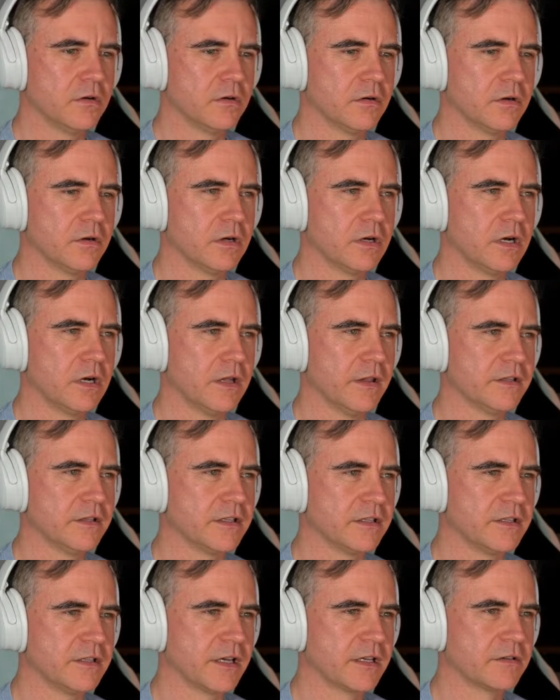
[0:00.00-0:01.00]
That's a
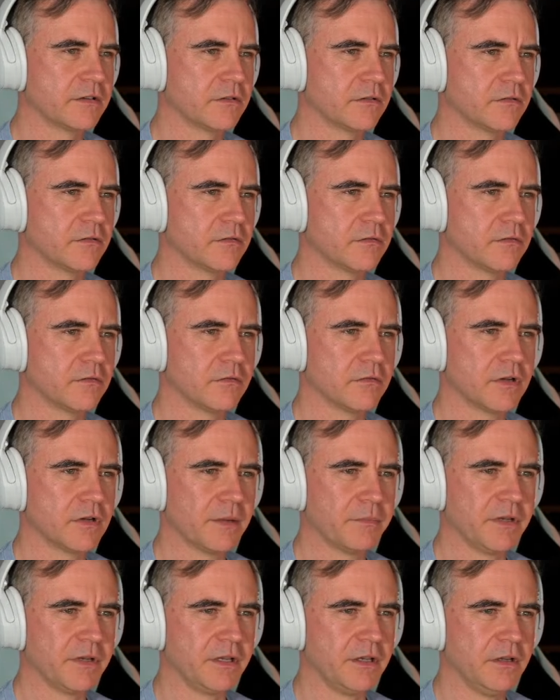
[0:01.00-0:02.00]
tech map
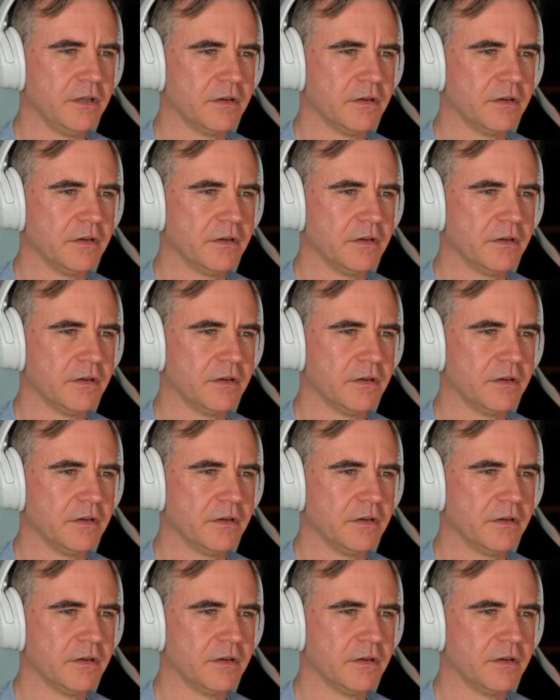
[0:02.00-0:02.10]
in here.